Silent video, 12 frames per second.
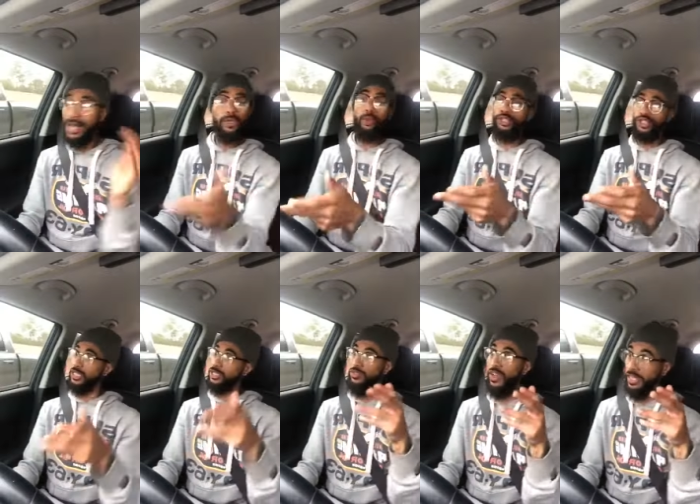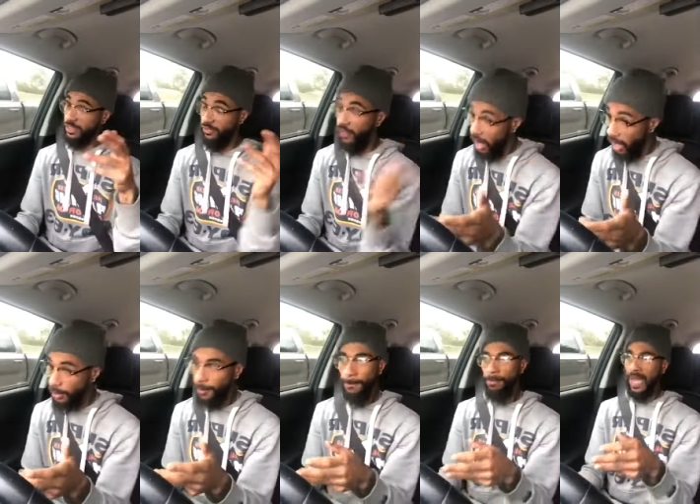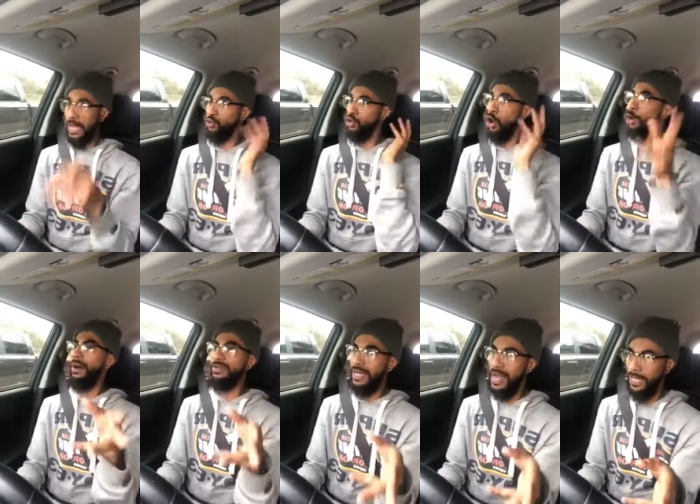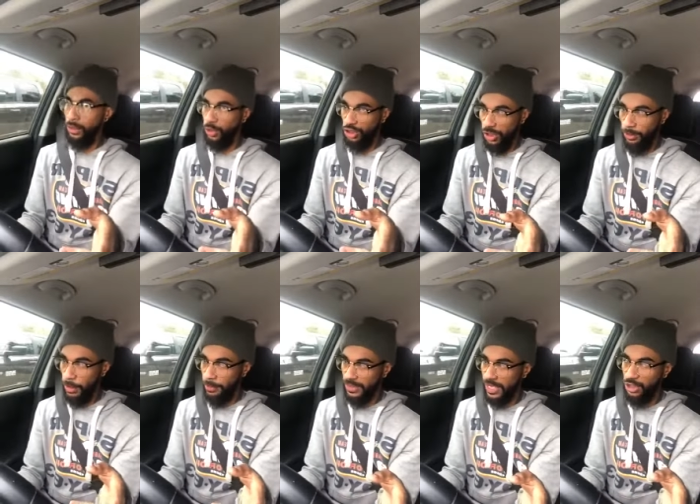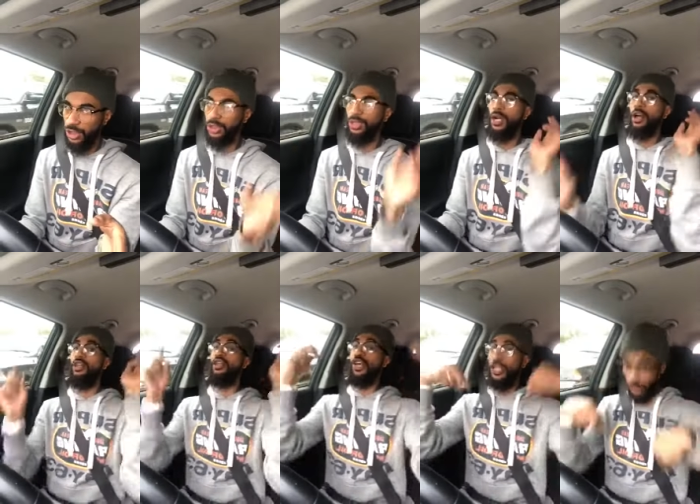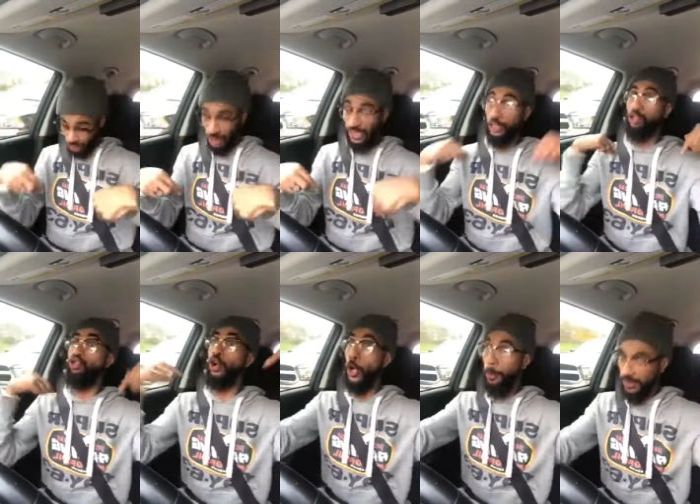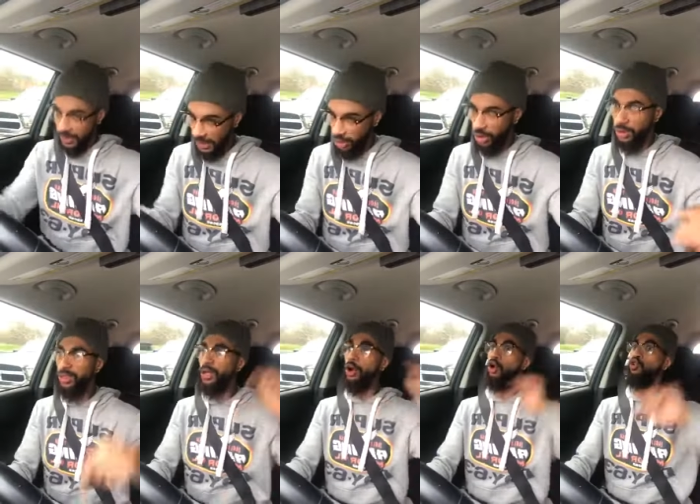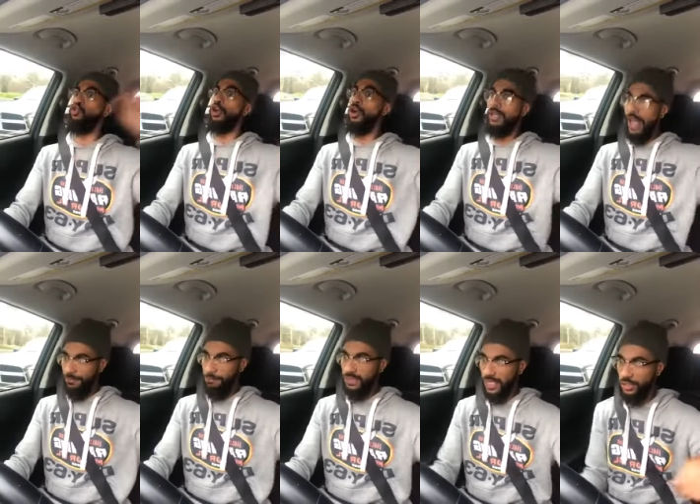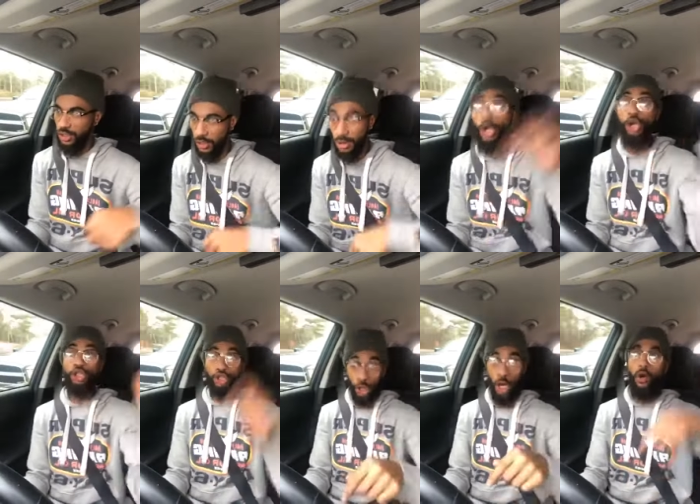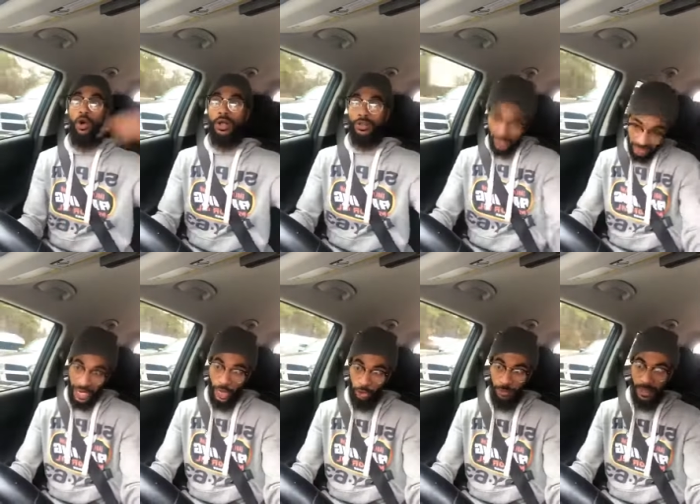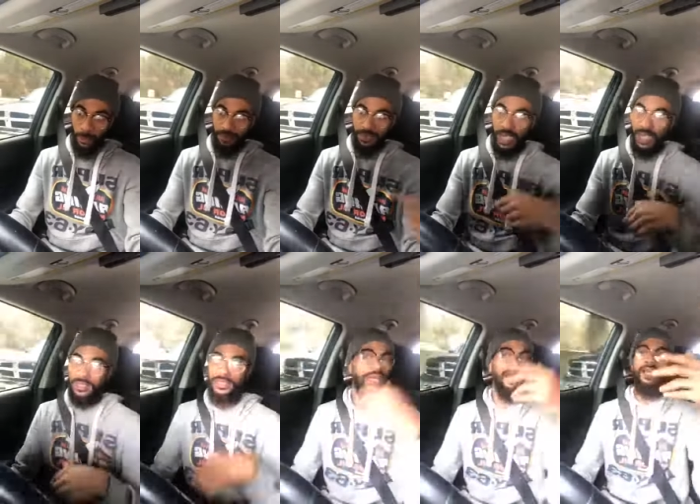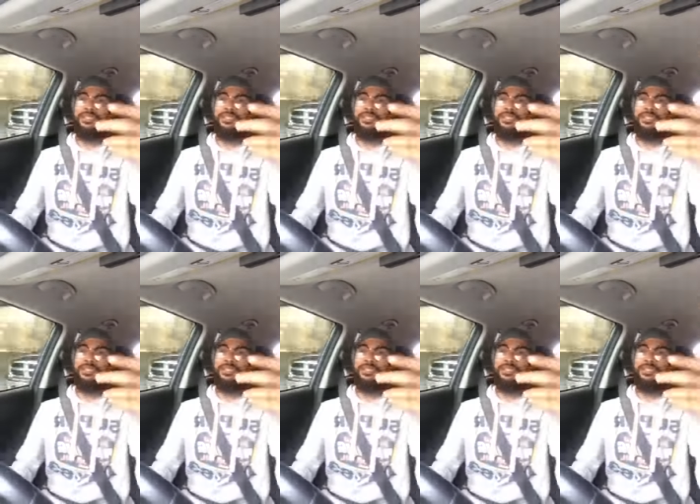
Hollywood shit is fake as fuck. I don't know about that Hollywood shit about possession. This shit is real possession, real life possession. So, this is how you become possessed.